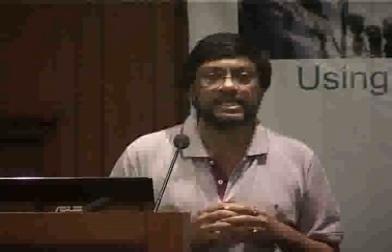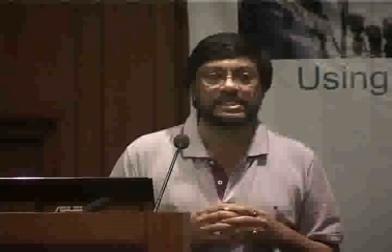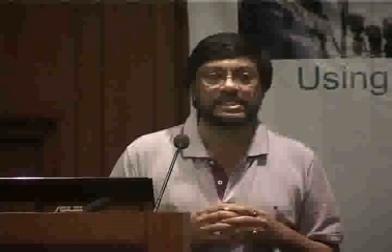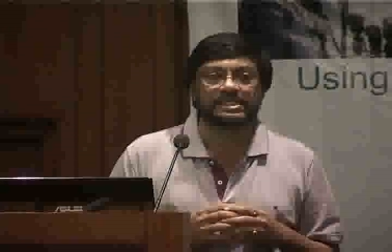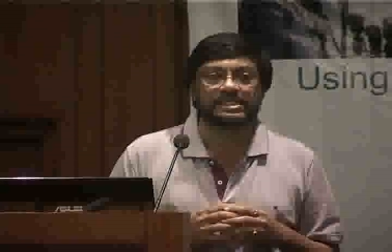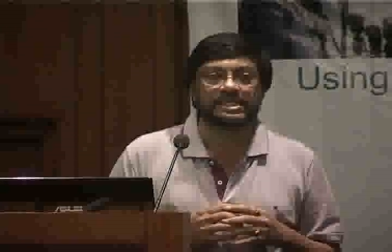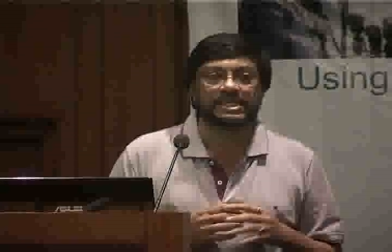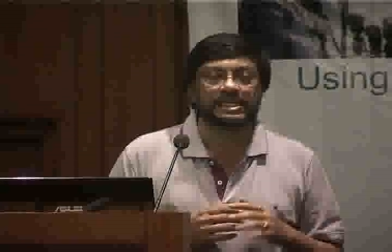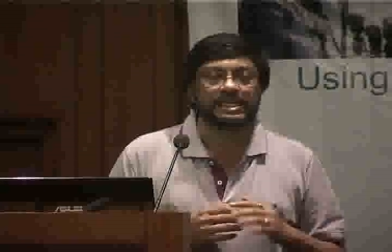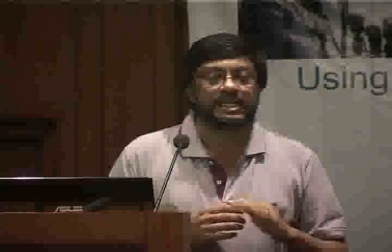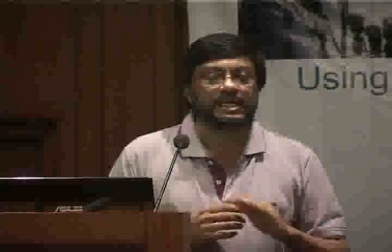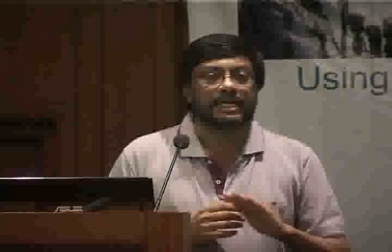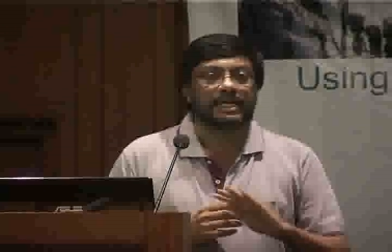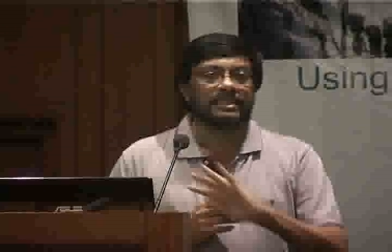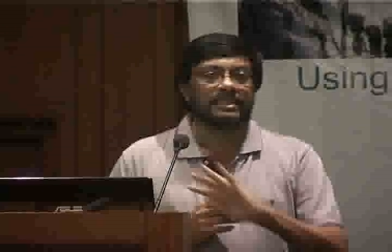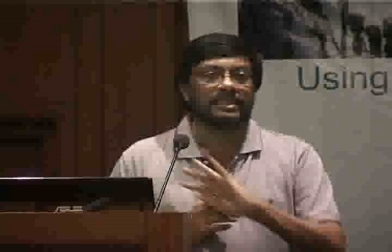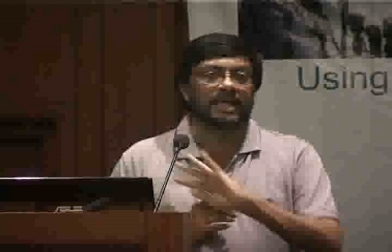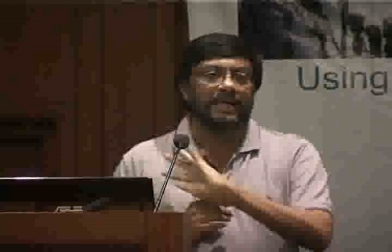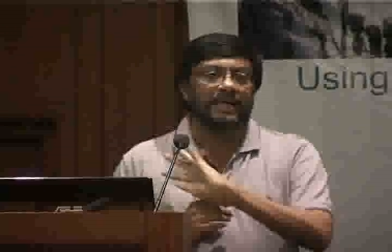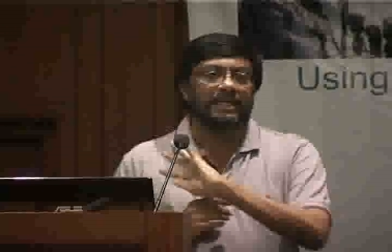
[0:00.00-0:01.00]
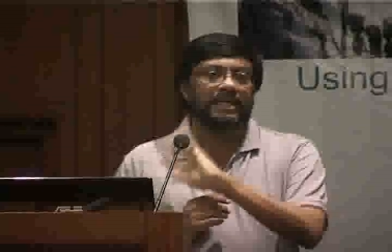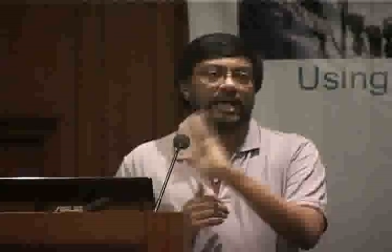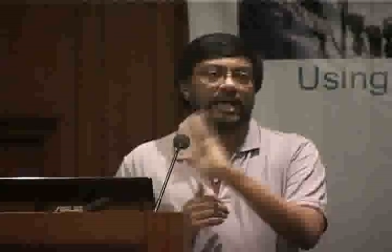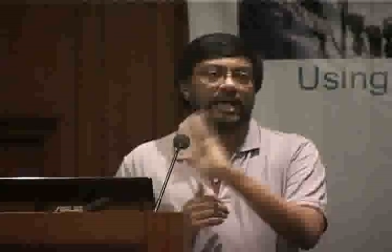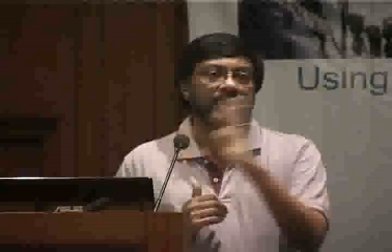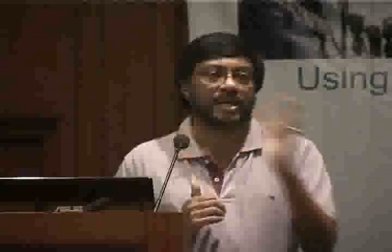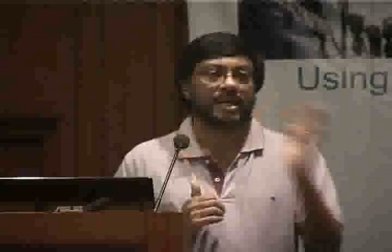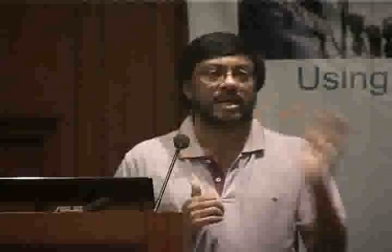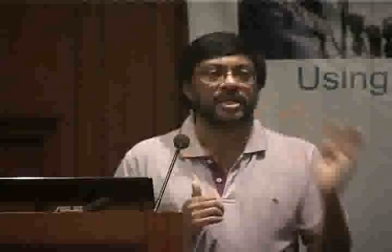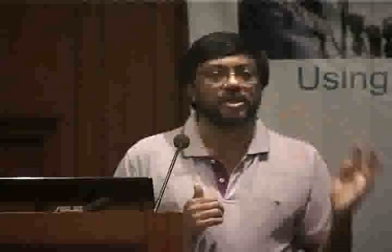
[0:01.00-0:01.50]
is in the
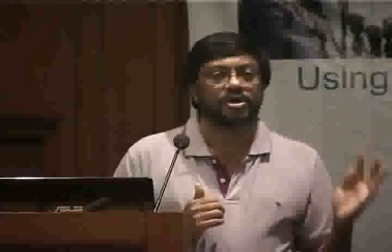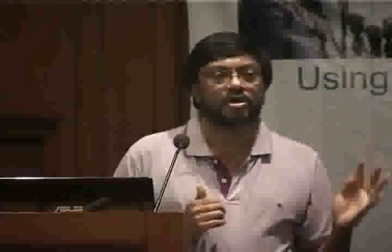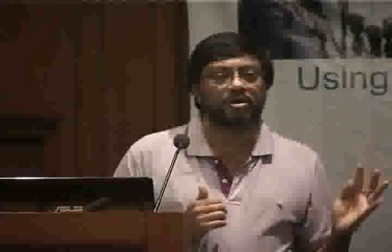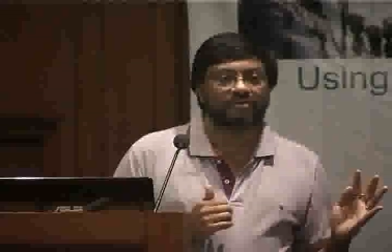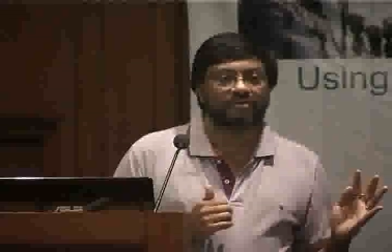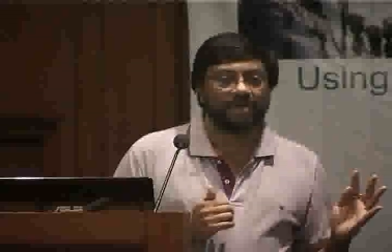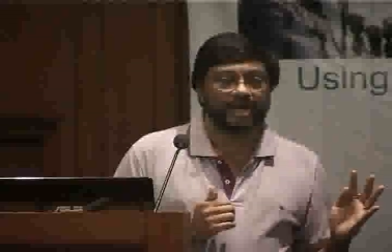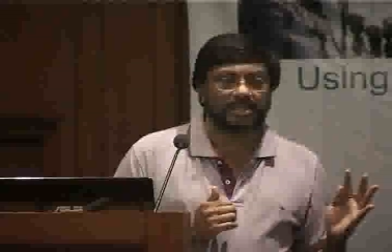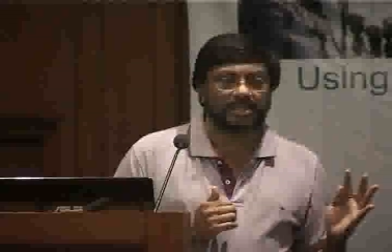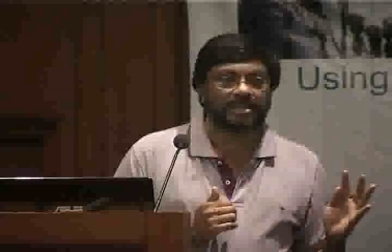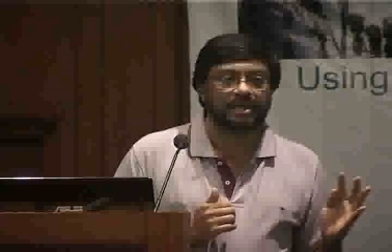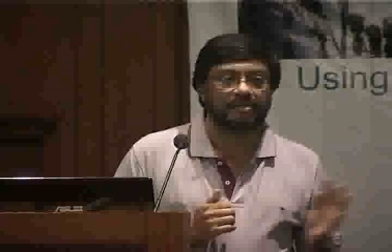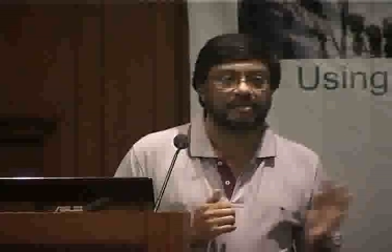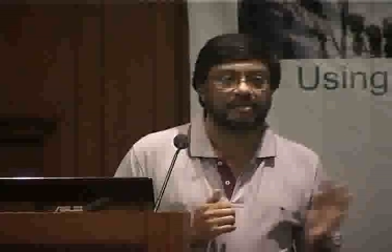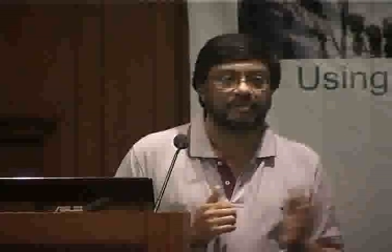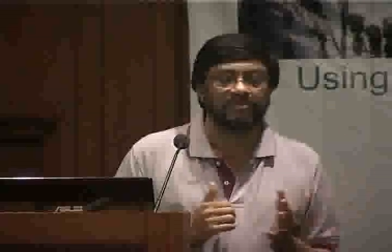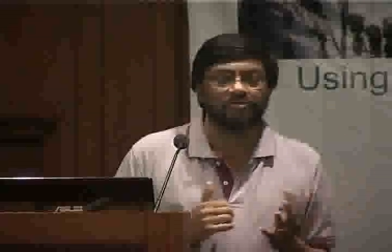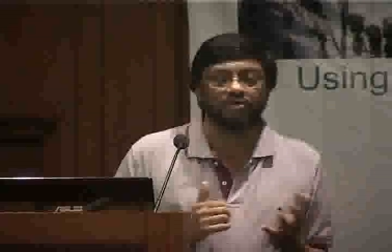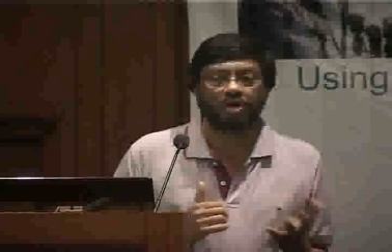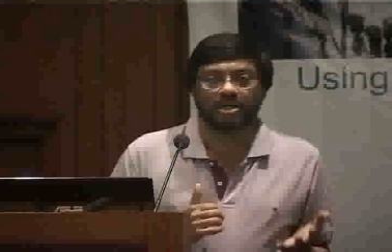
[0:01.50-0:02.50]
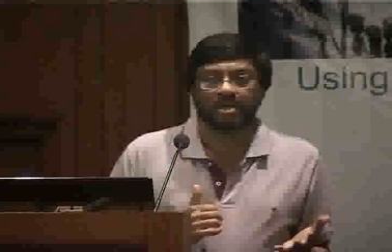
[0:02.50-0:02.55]
entire area of healthcare.